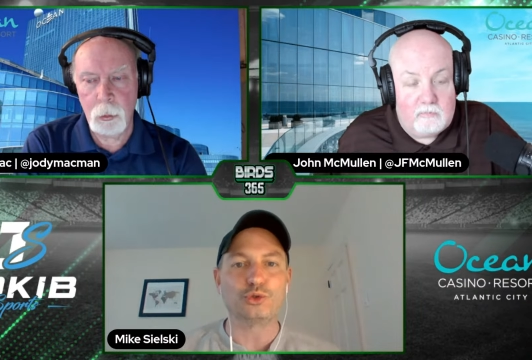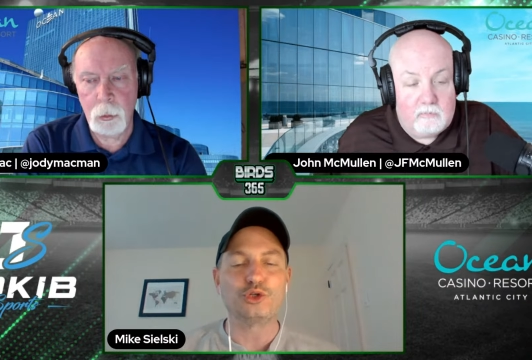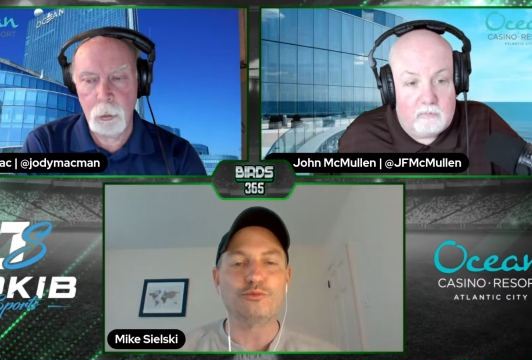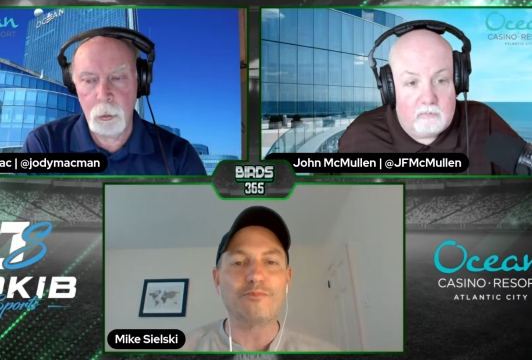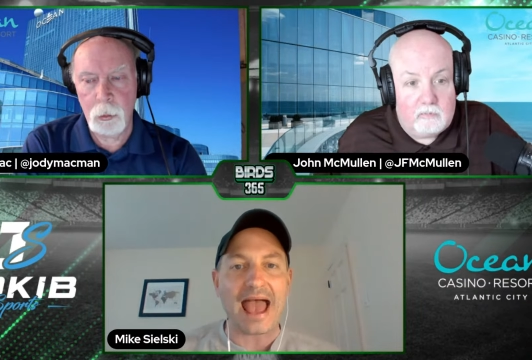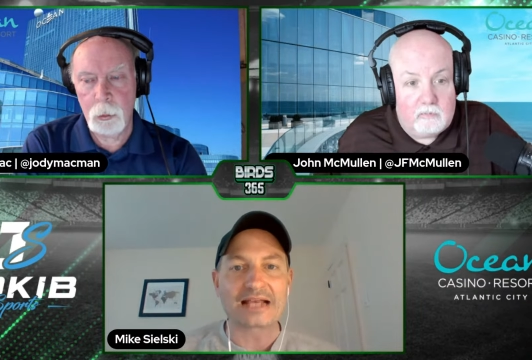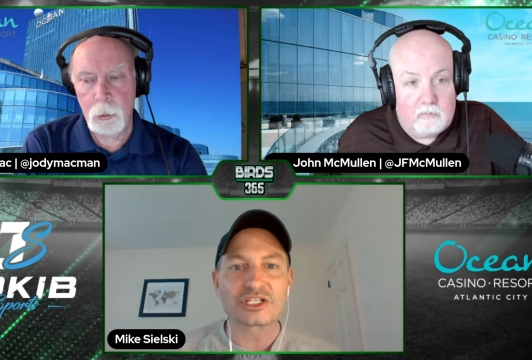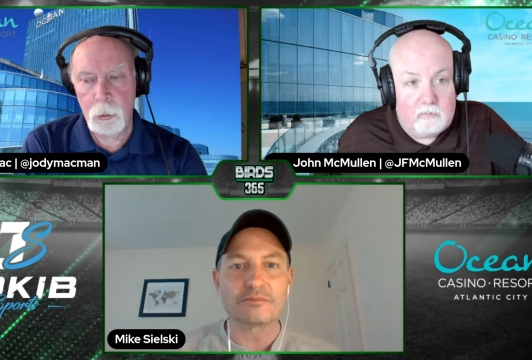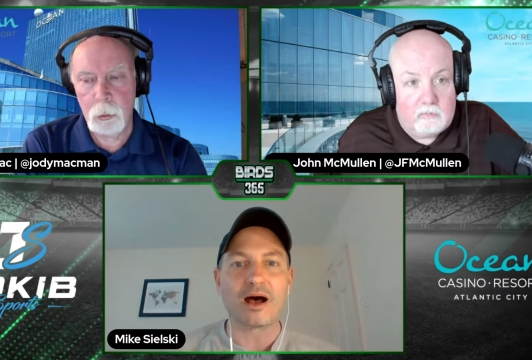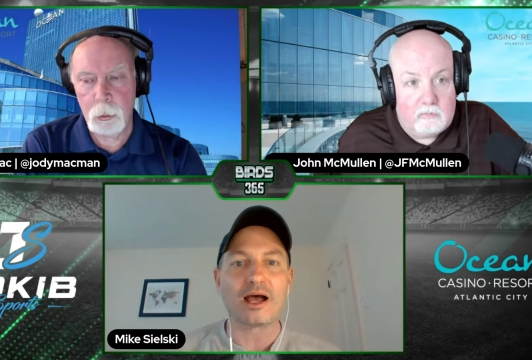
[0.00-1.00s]
Speaker 1: to
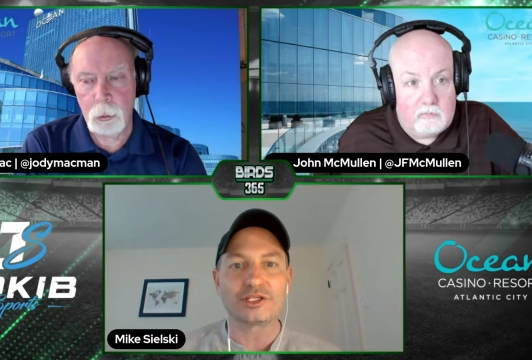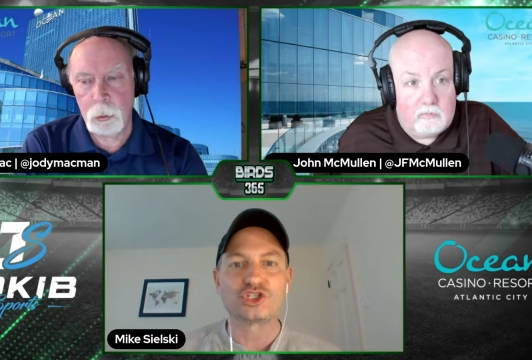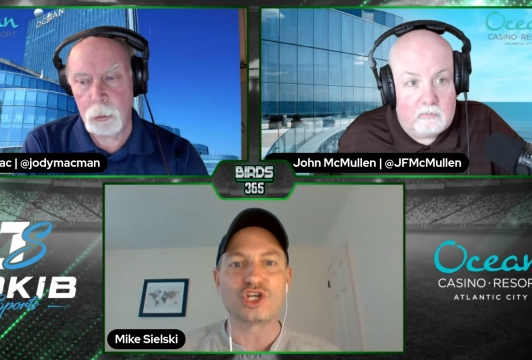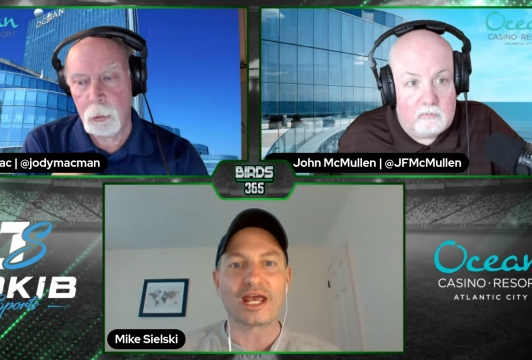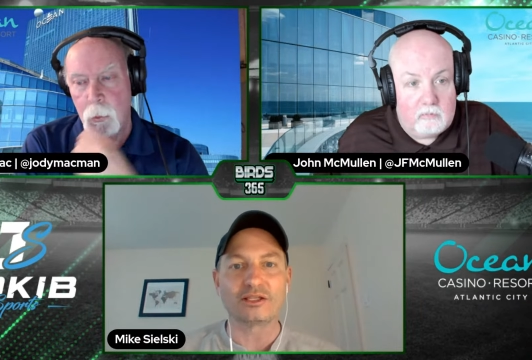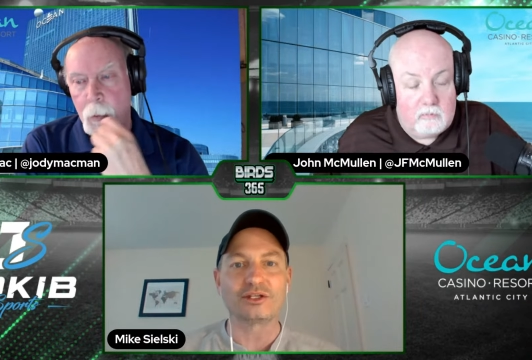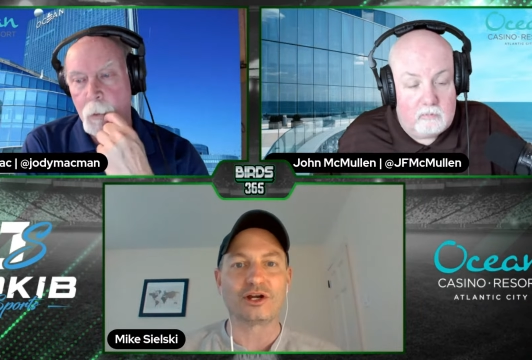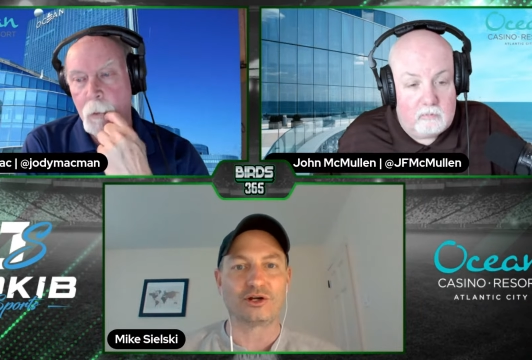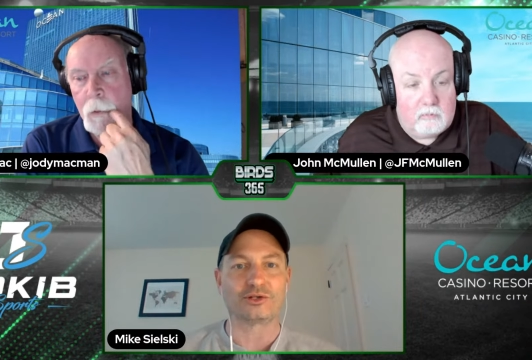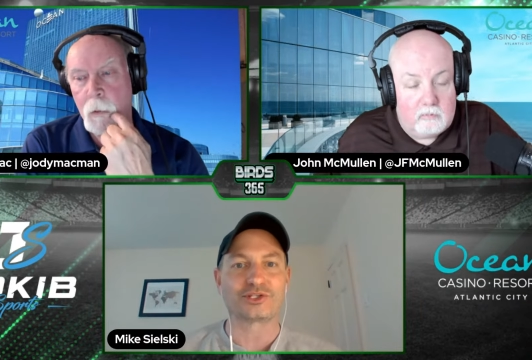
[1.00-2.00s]
maximize Jalen
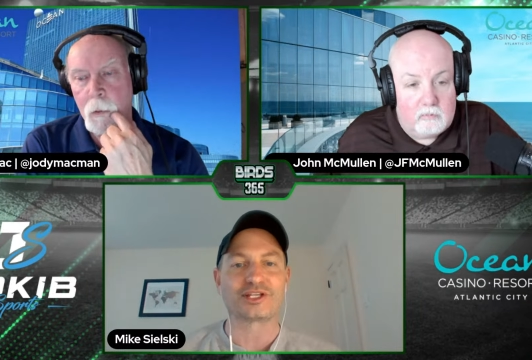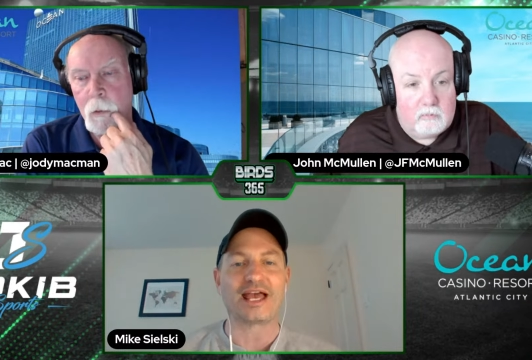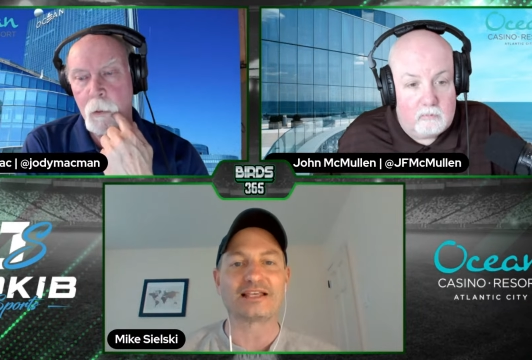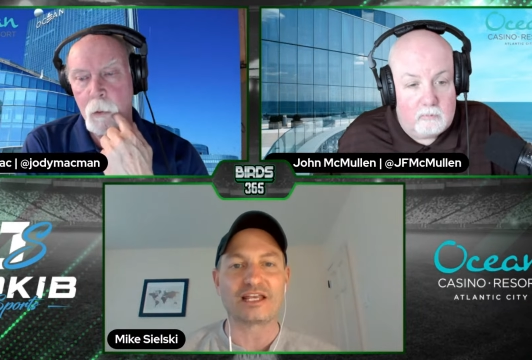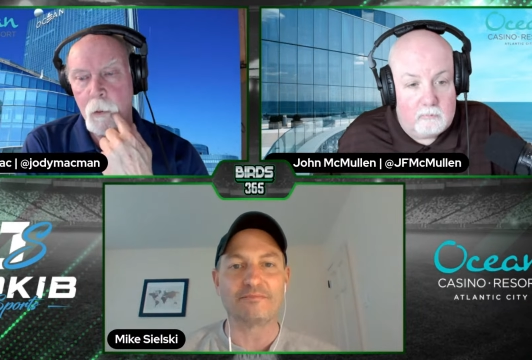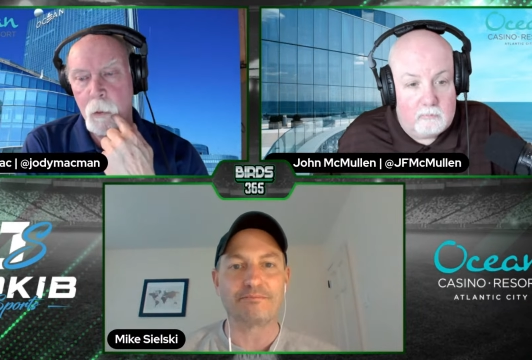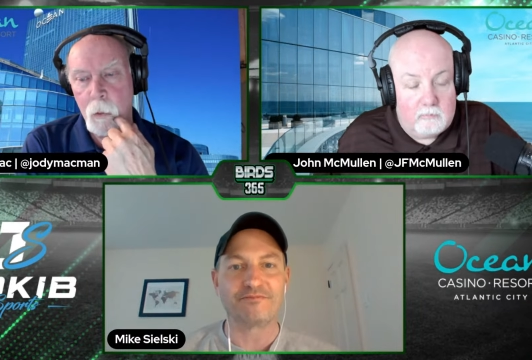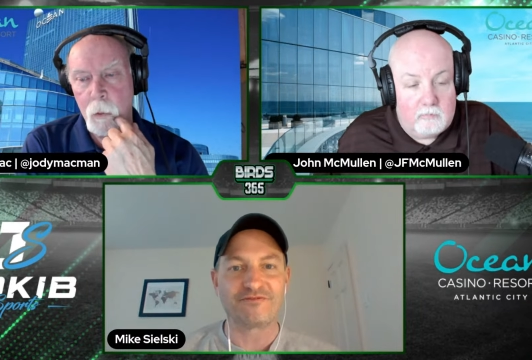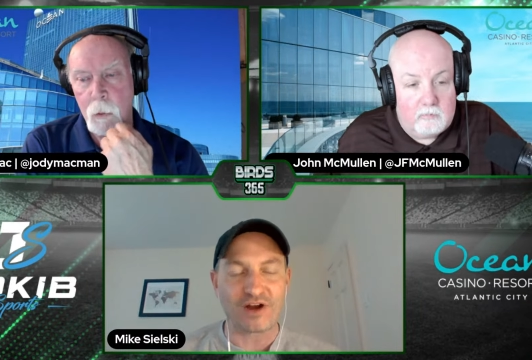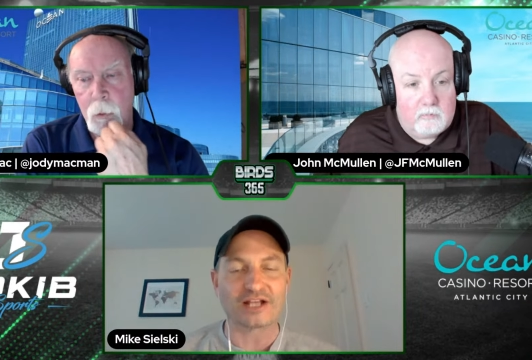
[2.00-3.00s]
Hurts as a
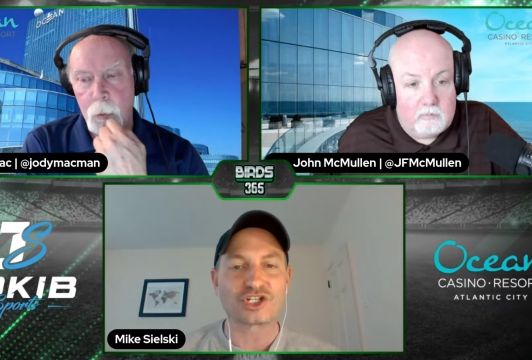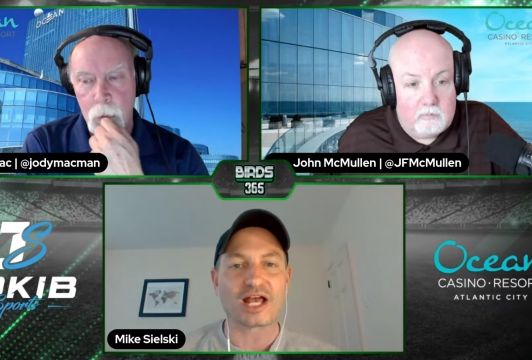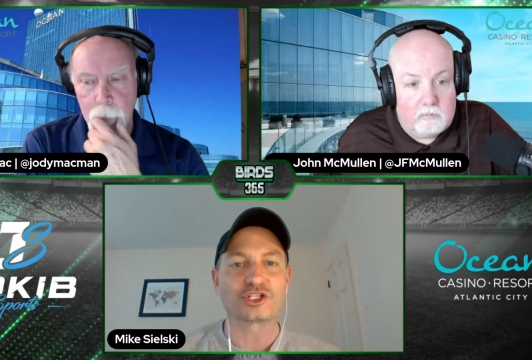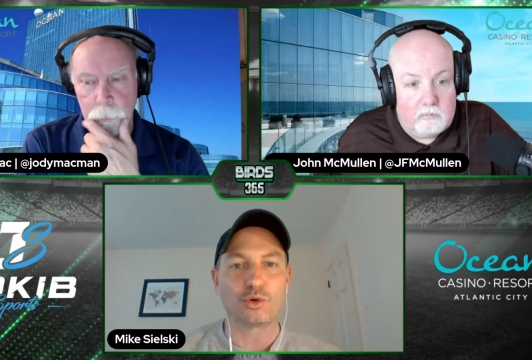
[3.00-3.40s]
franchise